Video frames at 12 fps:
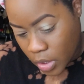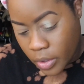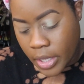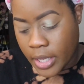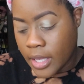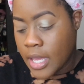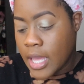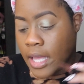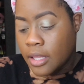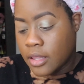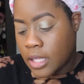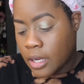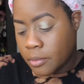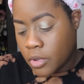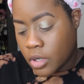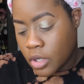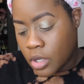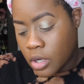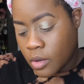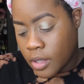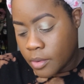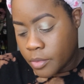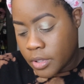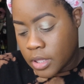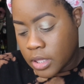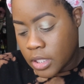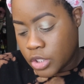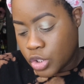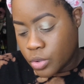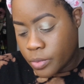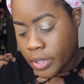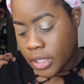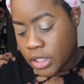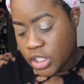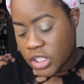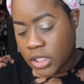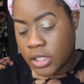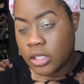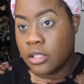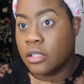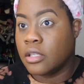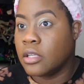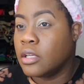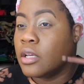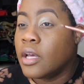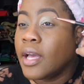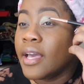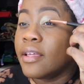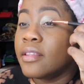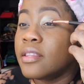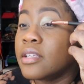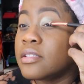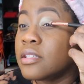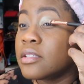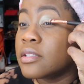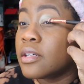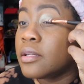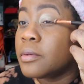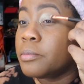Okay, then I'm gonna go in with Lituation. And this is going to